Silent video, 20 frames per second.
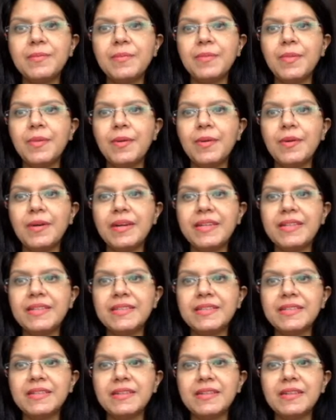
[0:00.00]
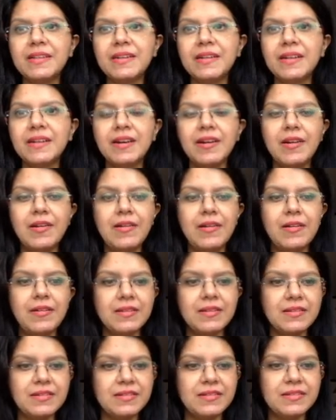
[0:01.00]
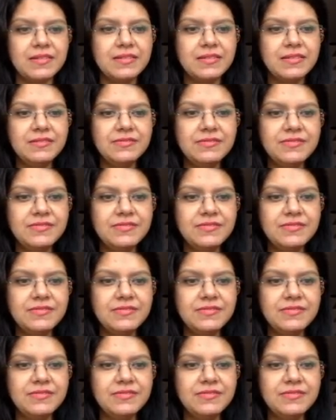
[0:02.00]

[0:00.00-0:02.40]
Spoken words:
point on the curve.